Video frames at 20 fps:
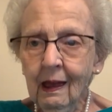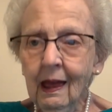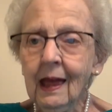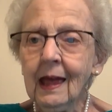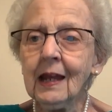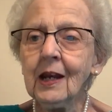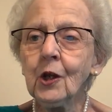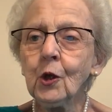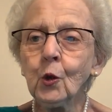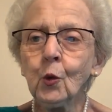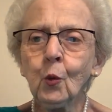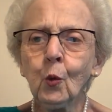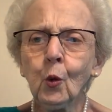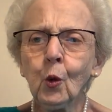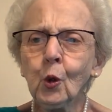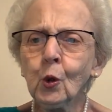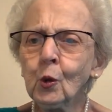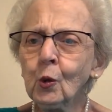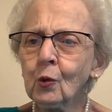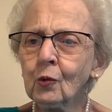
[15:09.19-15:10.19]
and who
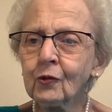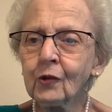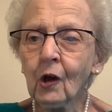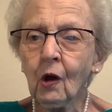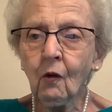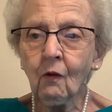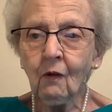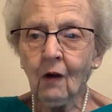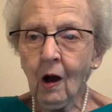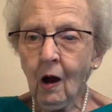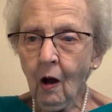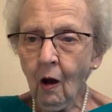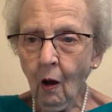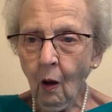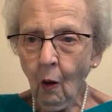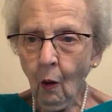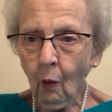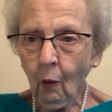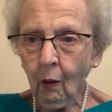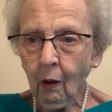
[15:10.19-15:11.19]
rules over
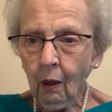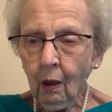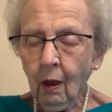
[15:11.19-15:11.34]
all.